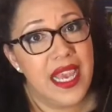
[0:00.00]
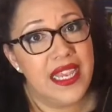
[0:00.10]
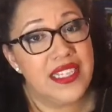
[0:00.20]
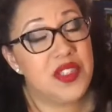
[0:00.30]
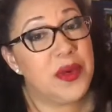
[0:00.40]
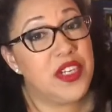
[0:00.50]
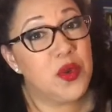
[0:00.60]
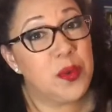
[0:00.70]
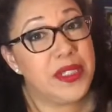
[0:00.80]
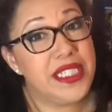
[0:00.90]
and that's where I
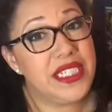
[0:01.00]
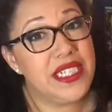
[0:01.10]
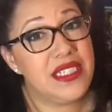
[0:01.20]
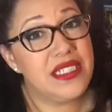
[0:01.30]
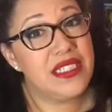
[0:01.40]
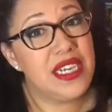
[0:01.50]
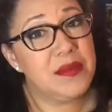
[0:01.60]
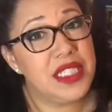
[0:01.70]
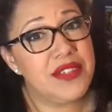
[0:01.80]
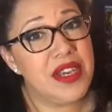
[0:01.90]
normally get it, and I
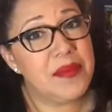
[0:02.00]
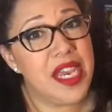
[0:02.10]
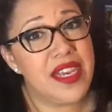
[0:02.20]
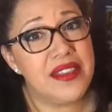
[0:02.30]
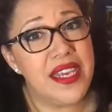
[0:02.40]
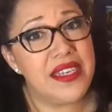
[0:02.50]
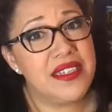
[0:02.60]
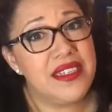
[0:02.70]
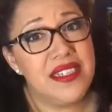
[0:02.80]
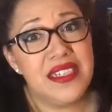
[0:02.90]
believe I paid
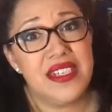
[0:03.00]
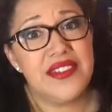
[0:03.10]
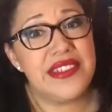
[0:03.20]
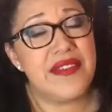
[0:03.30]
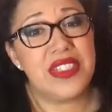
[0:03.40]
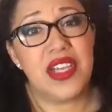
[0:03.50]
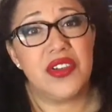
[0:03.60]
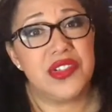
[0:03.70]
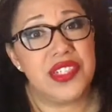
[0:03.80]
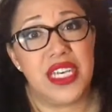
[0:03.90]
like
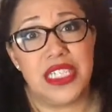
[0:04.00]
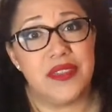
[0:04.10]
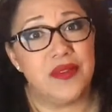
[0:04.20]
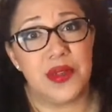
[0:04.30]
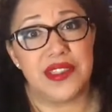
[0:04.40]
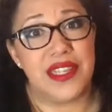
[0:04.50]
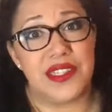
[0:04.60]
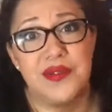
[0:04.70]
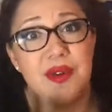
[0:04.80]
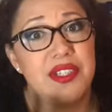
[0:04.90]

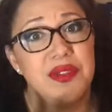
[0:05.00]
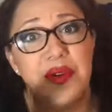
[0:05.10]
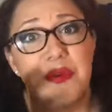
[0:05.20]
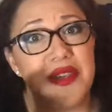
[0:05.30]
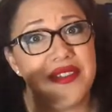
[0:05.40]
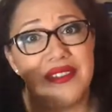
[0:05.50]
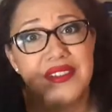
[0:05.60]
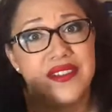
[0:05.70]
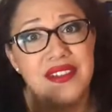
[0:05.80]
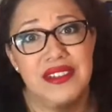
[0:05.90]
$7.94 for it, so it
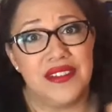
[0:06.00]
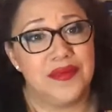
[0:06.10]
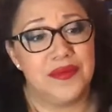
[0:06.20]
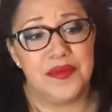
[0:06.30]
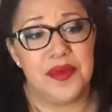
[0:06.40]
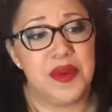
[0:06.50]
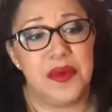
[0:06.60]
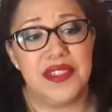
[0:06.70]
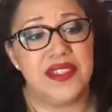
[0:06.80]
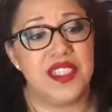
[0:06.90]
wasn't
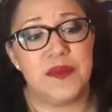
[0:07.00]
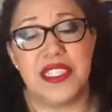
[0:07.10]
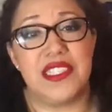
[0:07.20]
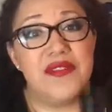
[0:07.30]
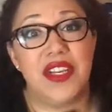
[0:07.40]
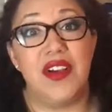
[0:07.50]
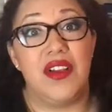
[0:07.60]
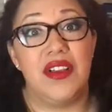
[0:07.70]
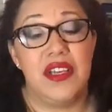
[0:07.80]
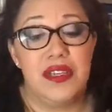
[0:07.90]
expensive at
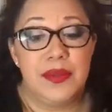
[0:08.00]
all.